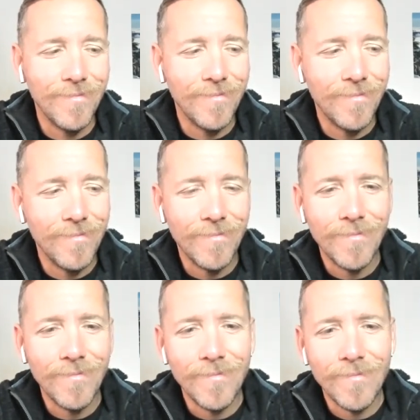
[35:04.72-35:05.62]

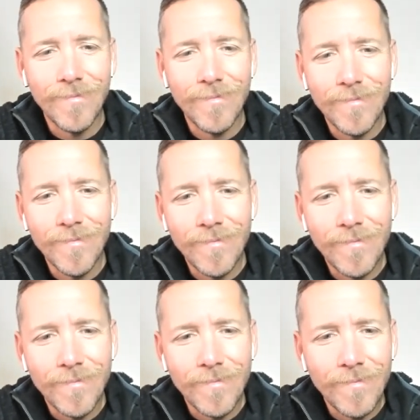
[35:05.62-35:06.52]

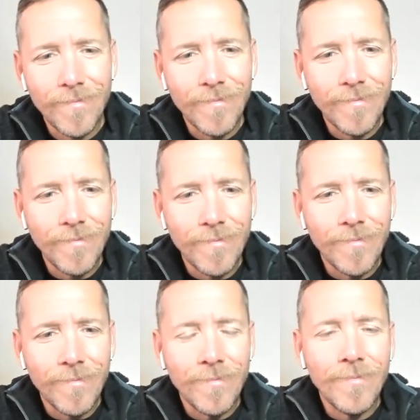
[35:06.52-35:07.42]

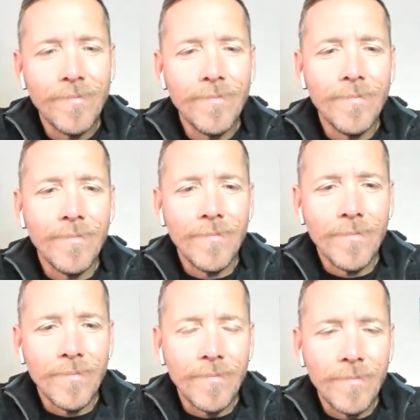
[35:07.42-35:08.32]

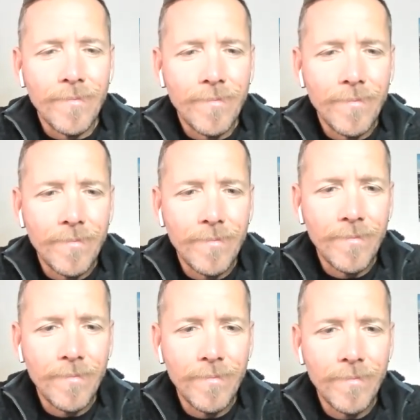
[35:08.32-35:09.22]
(not speaking)